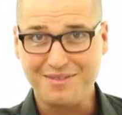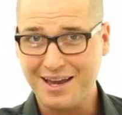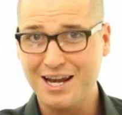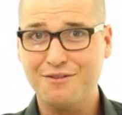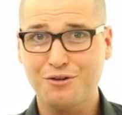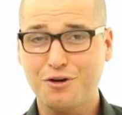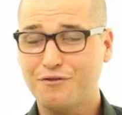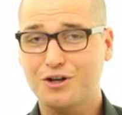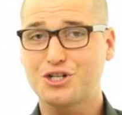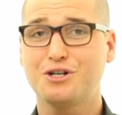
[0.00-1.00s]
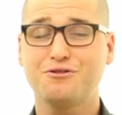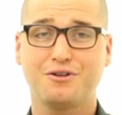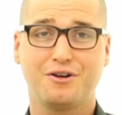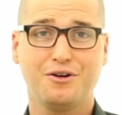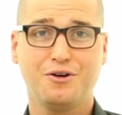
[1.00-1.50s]
Any of you who've got
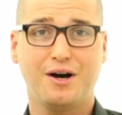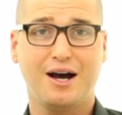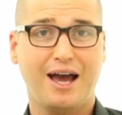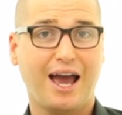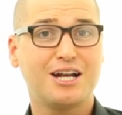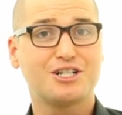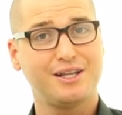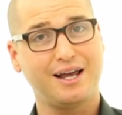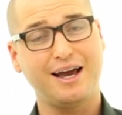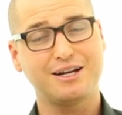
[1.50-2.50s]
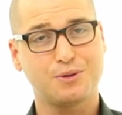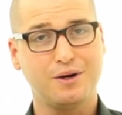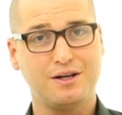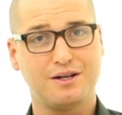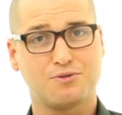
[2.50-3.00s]
children who are aged in their late
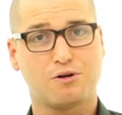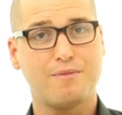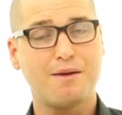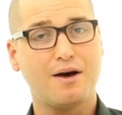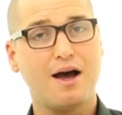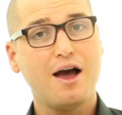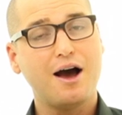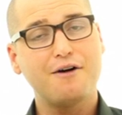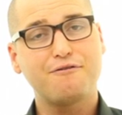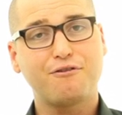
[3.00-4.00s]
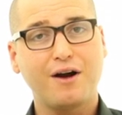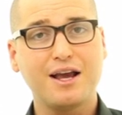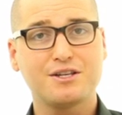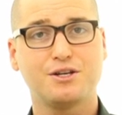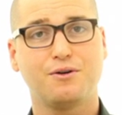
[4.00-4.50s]
20s will remember a
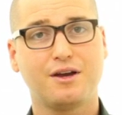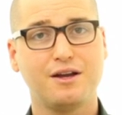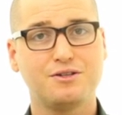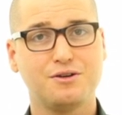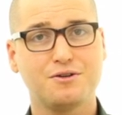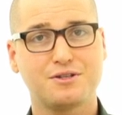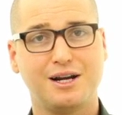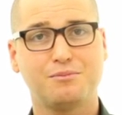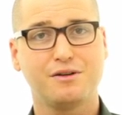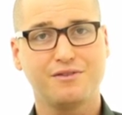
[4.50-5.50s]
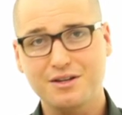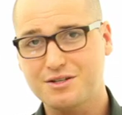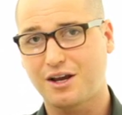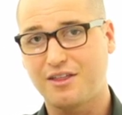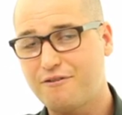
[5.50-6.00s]
phrase that your kids used a number of years
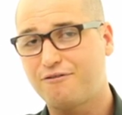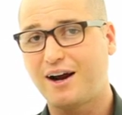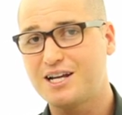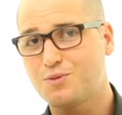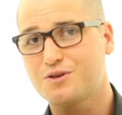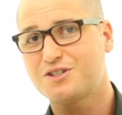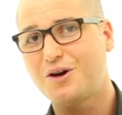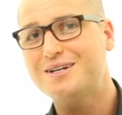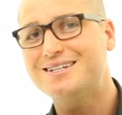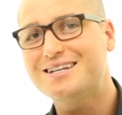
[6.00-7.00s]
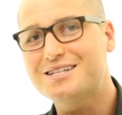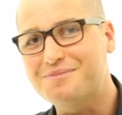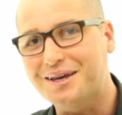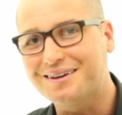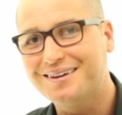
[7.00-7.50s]
ago. That phrase was, "Don't diss
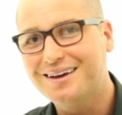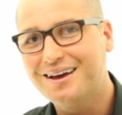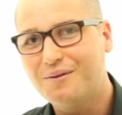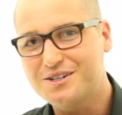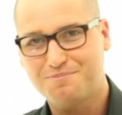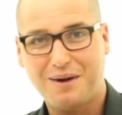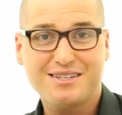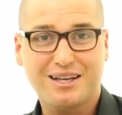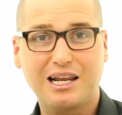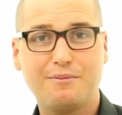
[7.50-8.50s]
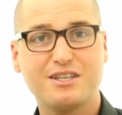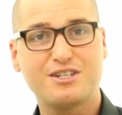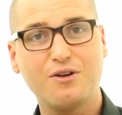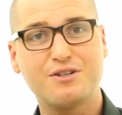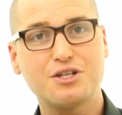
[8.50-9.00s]
me," which basically means
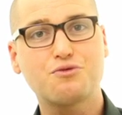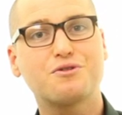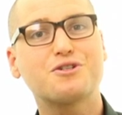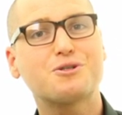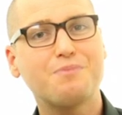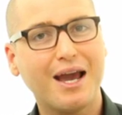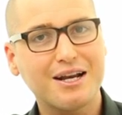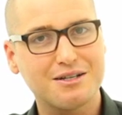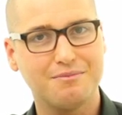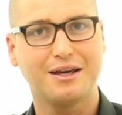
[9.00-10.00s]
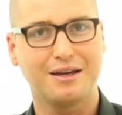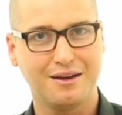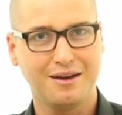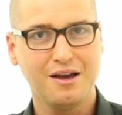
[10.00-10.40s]
don't disrespect me.